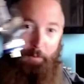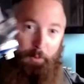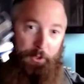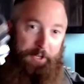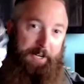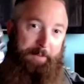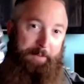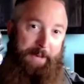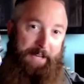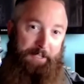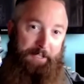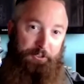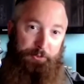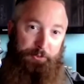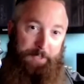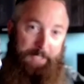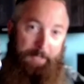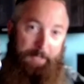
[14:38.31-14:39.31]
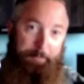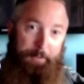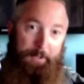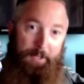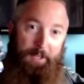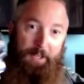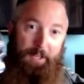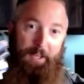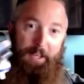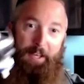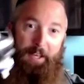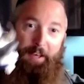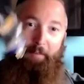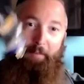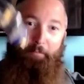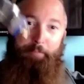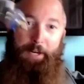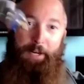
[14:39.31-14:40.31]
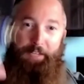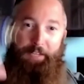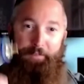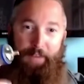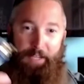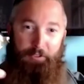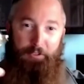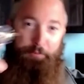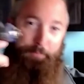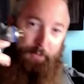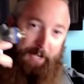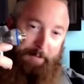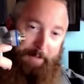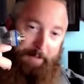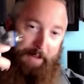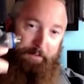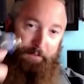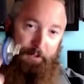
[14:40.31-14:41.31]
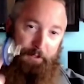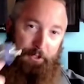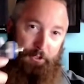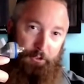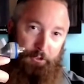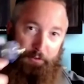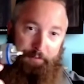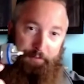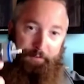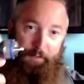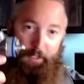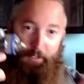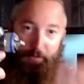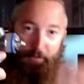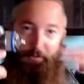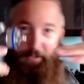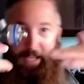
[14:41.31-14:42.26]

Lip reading: worried about a drip. But if I spray my verticals first,